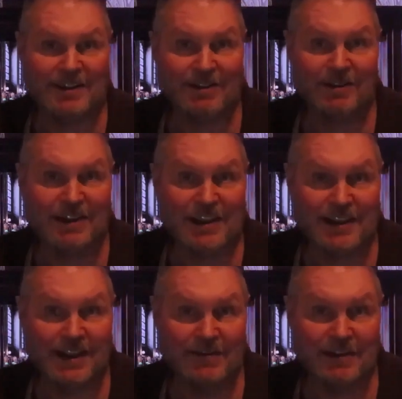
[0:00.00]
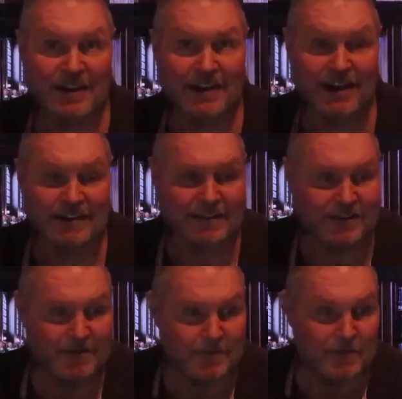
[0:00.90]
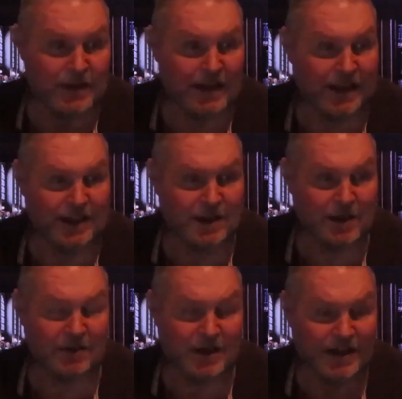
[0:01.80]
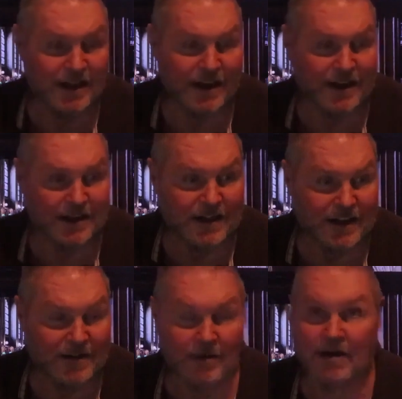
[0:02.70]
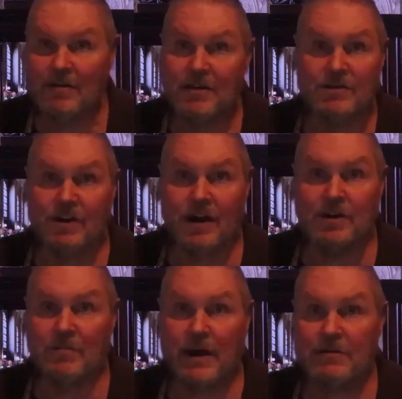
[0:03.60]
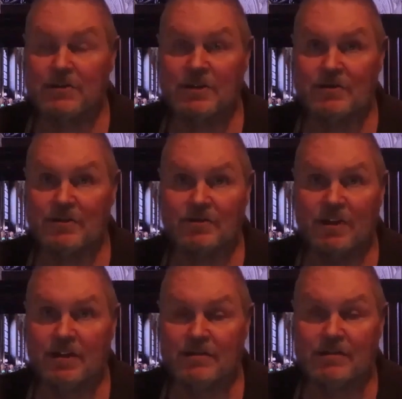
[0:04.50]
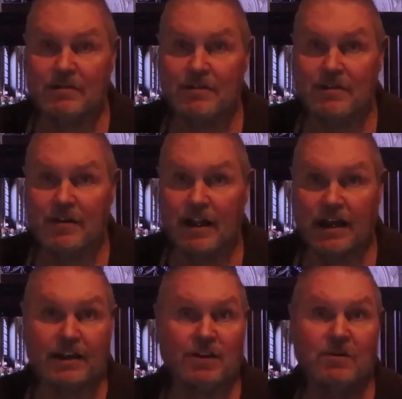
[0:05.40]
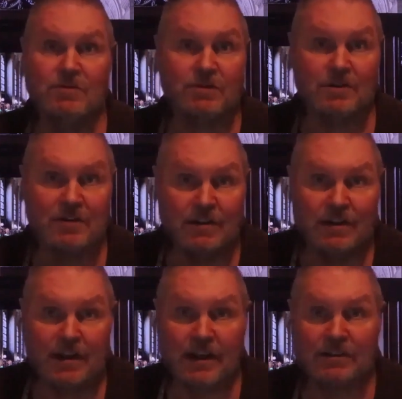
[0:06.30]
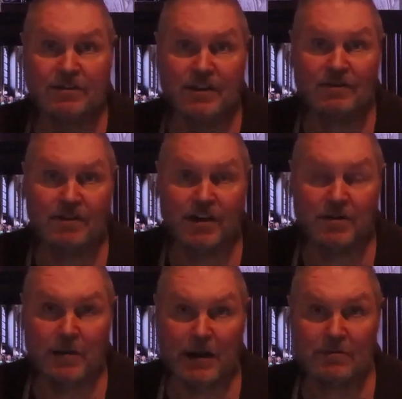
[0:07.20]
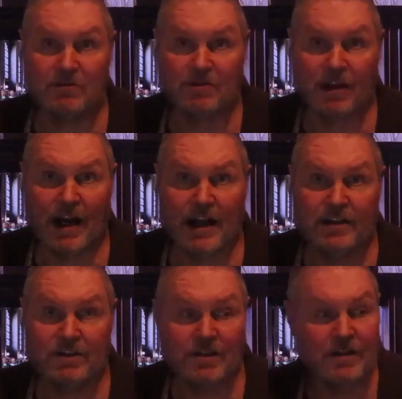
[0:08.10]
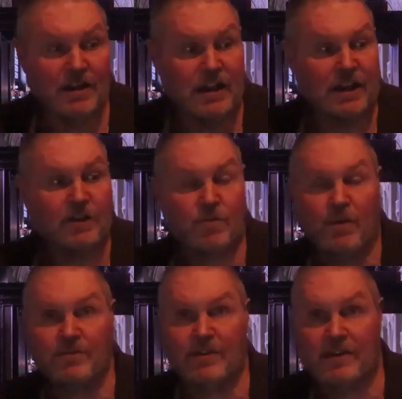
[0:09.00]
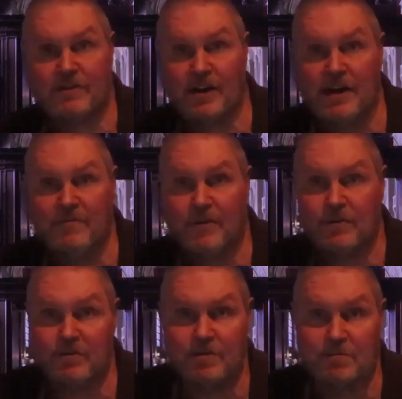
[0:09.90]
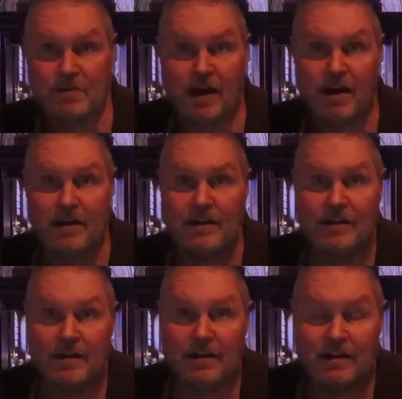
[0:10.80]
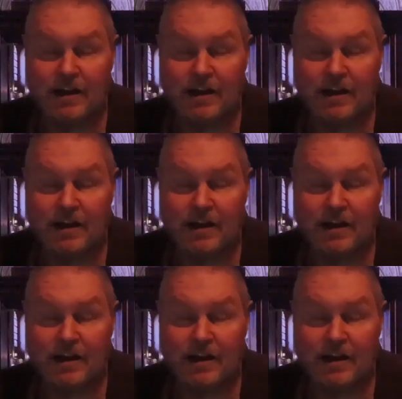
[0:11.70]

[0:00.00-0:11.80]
but I still hadn't given it up. And no, well, John the Baptist is his cousin. And I told you, he says John the Baptist is Elijah. He quotes that same verse from God,